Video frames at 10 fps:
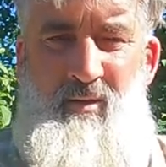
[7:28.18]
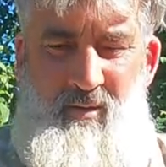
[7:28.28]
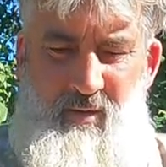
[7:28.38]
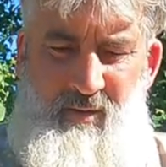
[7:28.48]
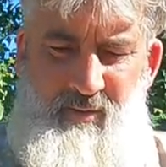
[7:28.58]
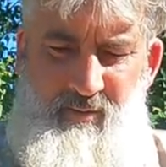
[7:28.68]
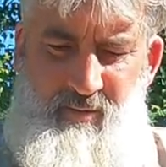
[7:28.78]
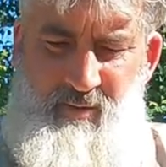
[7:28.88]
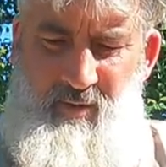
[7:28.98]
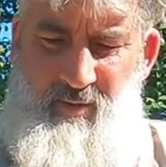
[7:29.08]
Right, so I'm
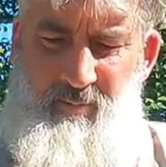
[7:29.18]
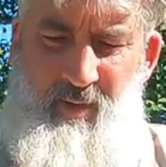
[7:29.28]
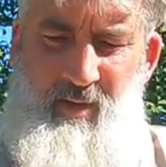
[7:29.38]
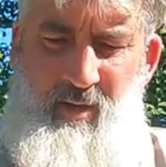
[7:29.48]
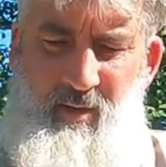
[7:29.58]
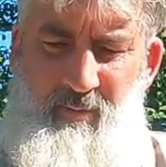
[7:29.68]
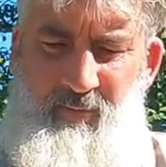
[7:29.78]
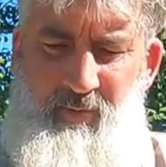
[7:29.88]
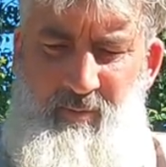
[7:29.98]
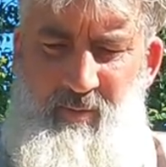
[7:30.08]
just going to make up
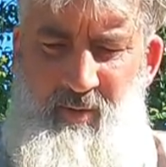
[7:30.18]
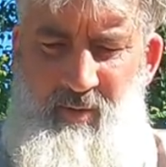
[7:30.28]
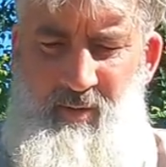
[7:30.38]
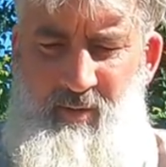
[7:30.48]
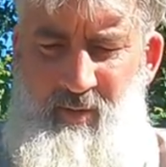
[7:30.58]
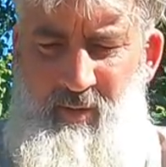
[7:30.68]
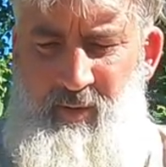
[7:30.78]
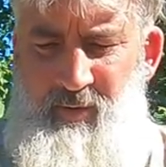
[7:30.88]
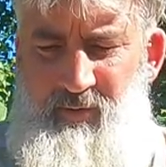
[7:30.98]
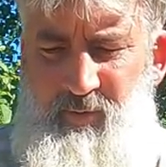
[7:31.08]
some
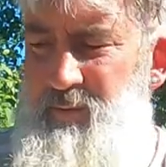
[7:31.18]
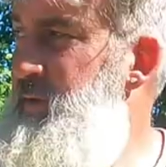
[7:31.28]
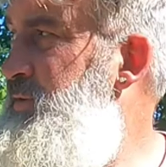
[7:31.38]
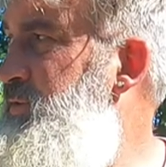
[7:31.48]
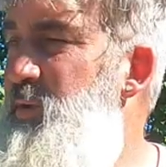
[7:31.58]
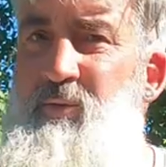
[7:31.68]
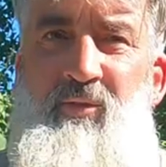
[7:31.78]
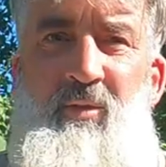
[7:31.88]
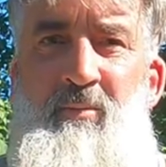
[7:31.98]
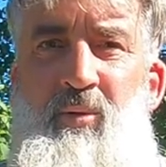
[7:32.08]
of this So
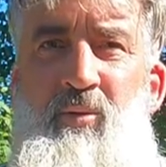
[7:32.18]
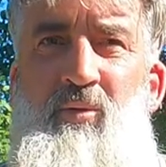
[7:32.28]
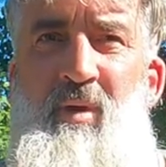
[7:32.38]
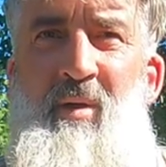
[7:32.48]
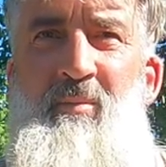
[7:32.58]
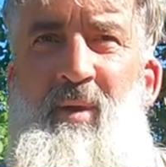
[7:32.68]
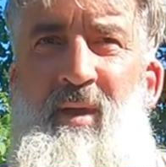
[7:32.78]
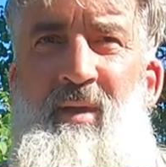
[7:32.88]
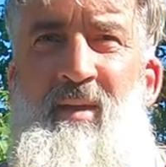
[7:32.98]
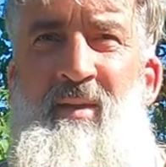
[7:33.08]
Simple ground
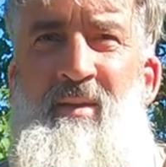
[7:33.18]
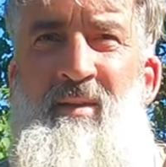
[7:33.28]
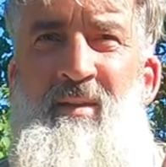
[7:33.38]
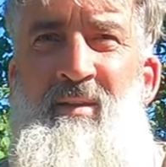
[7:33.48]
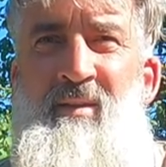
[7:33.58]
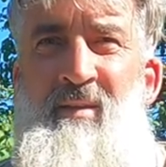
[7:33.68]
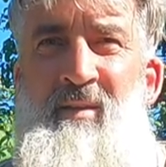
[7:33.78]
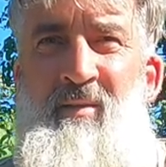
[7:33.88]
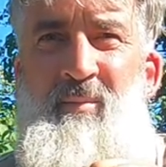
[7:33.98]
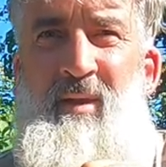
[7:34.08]
bait.
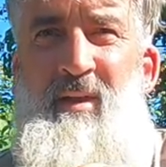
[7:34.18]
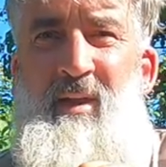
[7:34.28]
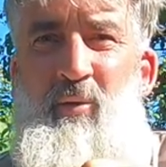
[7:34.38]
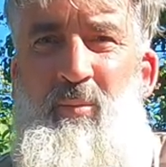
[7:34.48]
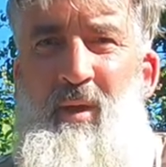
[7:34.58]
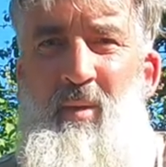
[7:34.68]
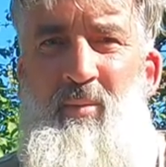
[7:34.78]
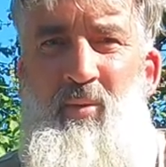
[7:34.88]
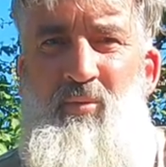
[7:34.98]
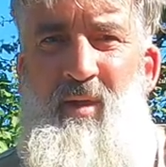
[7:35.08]
Made a little bit up
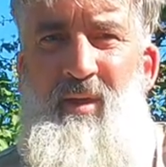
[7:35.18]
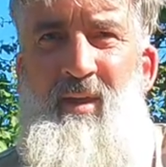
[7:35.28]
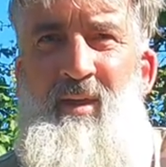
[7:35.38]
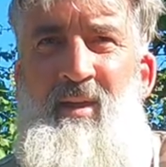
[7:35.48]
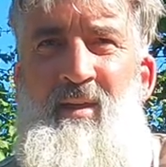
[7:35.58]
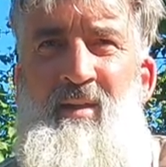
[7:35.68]
already.